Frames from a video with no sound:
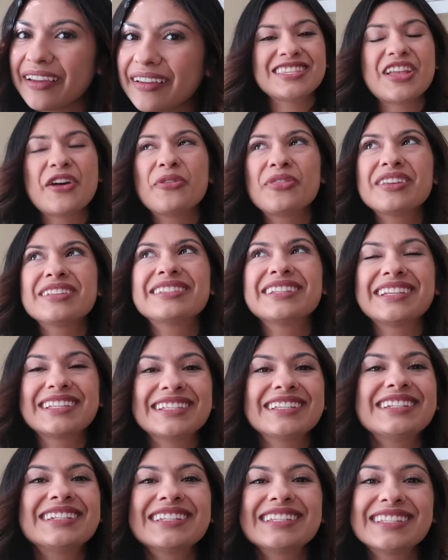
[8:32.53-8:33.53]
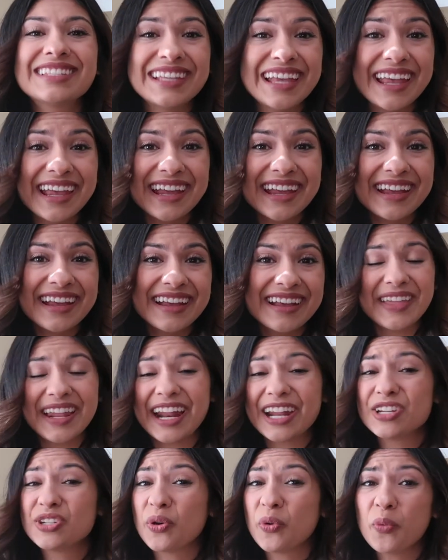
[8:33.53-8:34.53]
Now, this isn't to say that
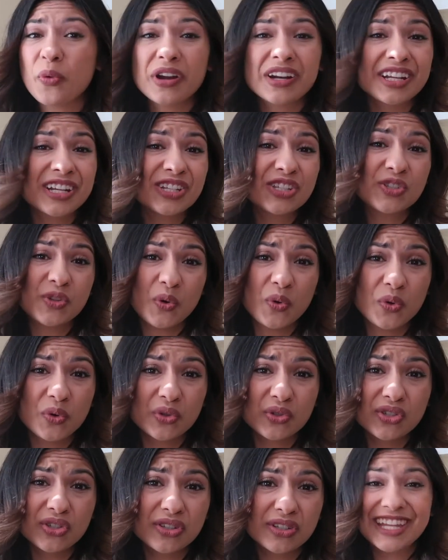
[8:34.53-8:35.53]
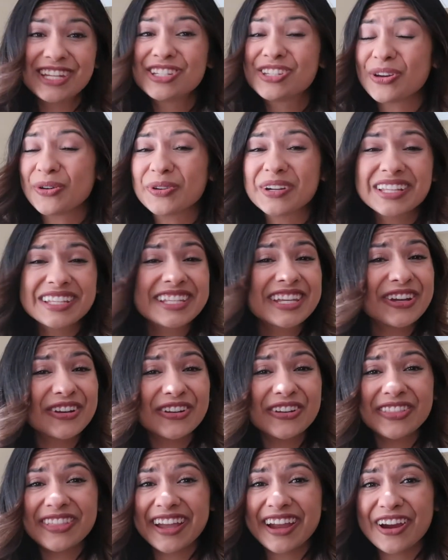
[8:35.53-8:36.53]
I don't want to indulge in donuts
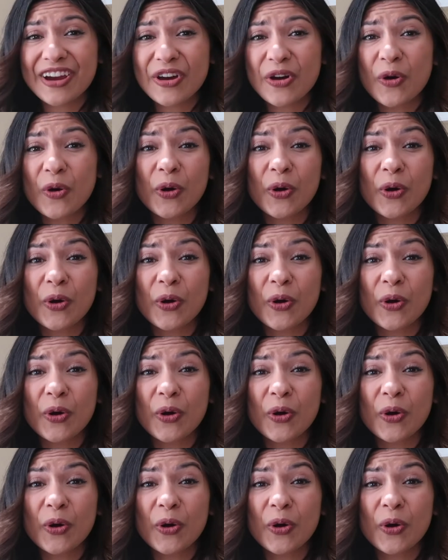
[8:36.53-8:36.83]
here or there